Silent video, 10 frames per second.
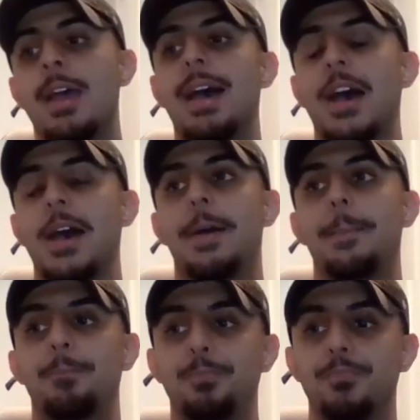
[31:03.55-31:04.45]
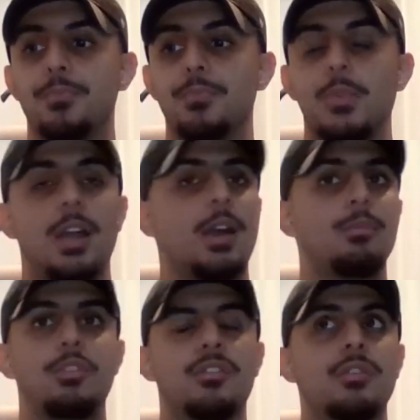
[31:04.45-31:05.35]
I'm
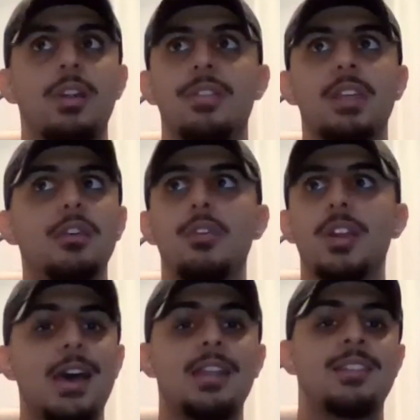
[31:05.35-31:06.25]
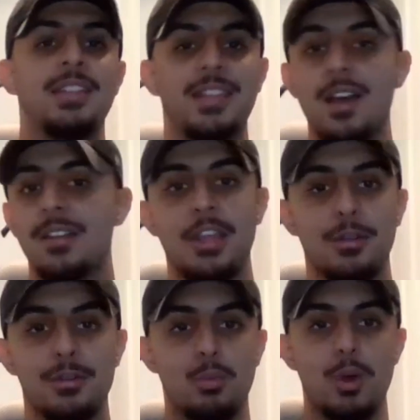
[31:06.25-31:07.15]
just trying to think. You've got a Hudson Young
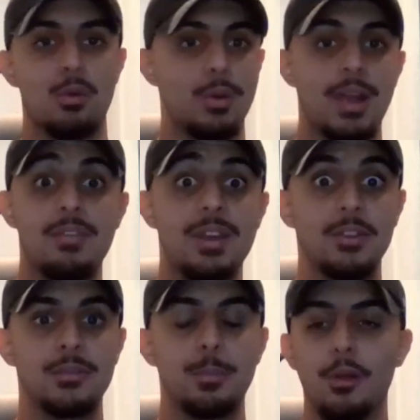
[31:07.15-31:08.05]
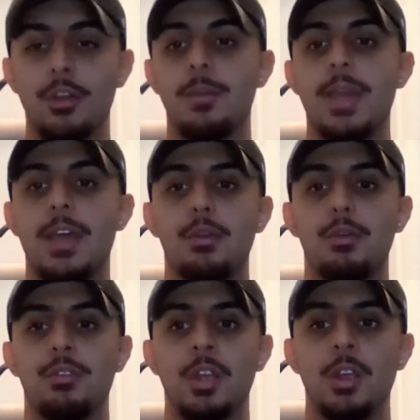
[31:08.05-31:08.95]
there as well, who I haven't even spoken about,
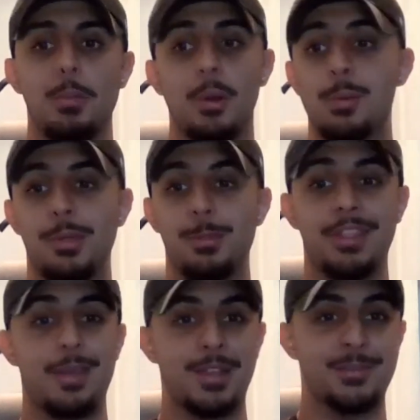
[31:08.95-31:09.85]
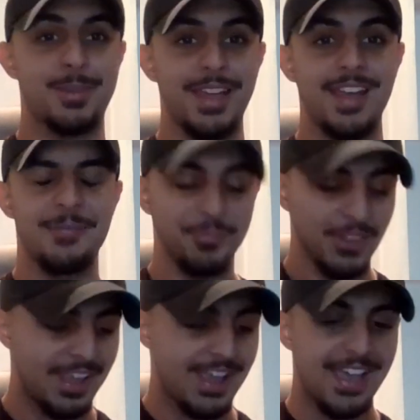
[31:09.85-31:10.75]
who's probably been their best player,
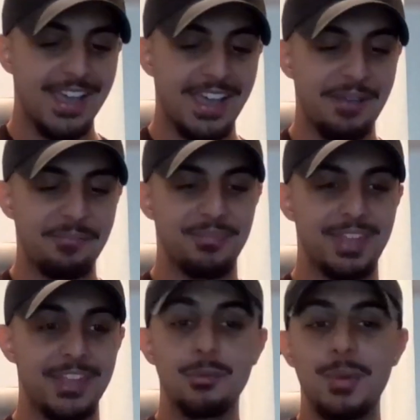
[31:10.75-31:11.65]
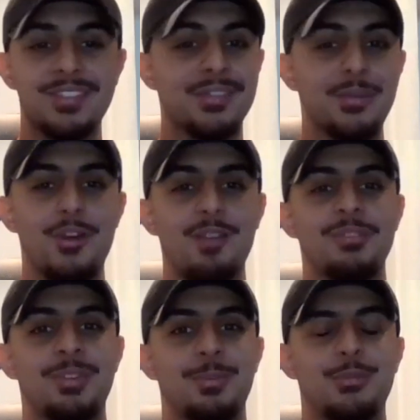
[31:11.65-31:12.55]
and you're wasting the prime
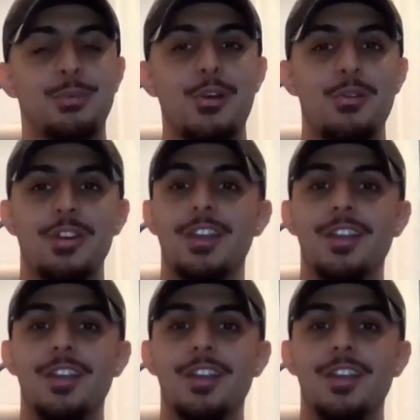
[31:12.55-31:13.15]
of him as well.